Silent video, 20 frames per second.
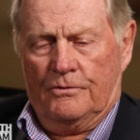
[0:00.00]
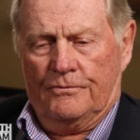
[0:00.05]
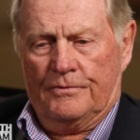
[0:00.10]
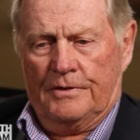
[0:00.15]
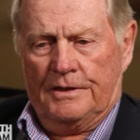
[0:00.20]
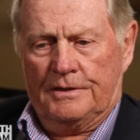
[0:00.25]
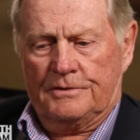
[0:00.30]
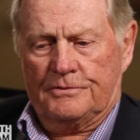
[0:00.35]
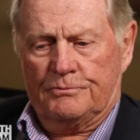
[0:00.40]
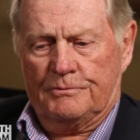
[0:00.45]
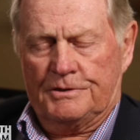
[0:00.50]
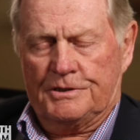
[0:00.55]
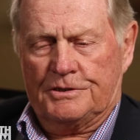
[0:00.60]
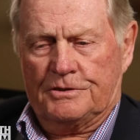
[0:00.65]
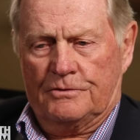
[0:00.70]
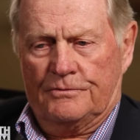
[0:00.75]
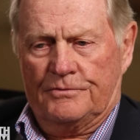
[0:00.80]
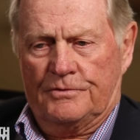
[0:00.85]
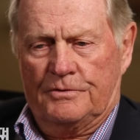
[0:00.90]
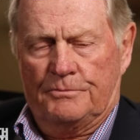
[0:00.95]
over and I
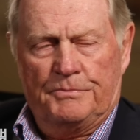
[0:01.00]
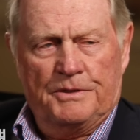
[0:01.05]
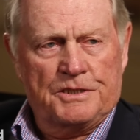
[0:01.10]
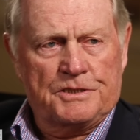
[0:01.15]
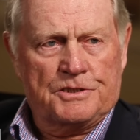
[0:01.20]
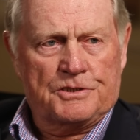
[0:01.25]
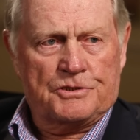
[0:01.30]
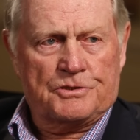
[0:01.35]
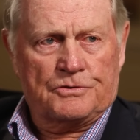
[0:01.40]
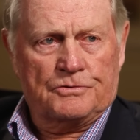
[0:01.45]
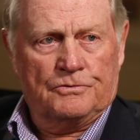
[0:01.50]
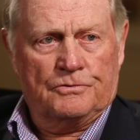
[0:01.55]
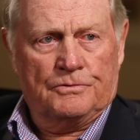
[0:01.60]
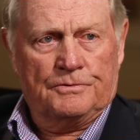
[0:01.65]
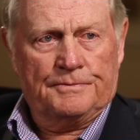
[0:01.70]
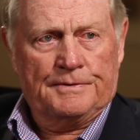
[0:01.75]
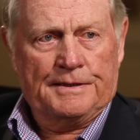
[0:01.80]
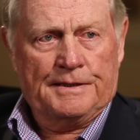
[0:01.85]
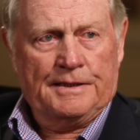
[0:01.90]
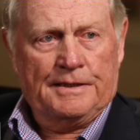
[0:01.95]
switched over to the business
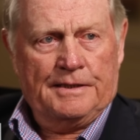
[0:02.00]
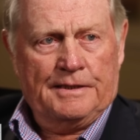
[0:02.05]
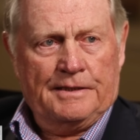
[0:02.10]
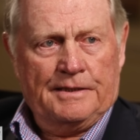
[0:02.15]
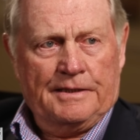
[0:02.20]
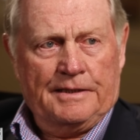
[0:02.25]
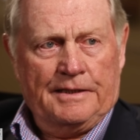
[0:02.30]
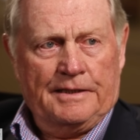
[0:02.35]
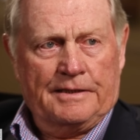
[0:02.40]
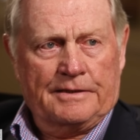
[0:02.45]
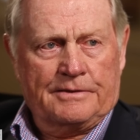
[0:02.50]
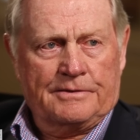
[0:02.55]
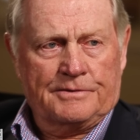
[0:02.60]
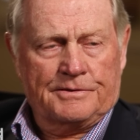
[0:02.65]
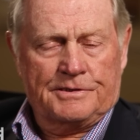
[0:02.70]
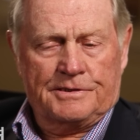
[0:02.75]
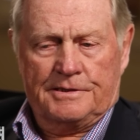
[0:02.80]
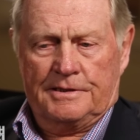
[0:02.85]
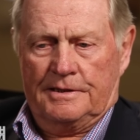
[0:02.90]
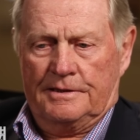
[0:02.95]
school. And of
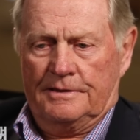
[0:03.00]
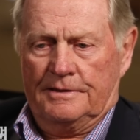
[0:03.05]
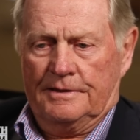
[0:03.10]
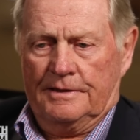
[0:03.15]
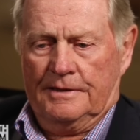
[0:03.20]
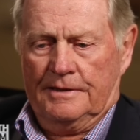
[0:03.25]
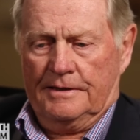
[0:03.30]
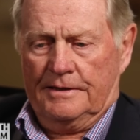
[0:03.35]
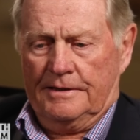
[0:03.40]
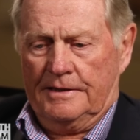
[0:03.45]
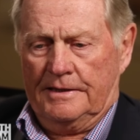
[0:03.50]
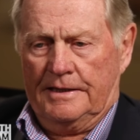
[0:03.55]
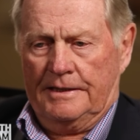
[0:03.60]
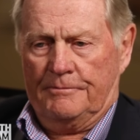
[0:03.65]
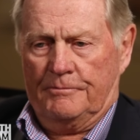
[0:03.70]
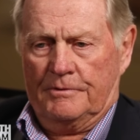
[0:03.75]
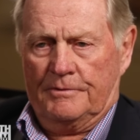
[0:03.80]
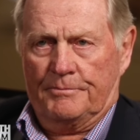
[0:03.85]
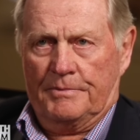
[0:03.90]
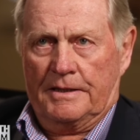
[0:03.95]
course, then I went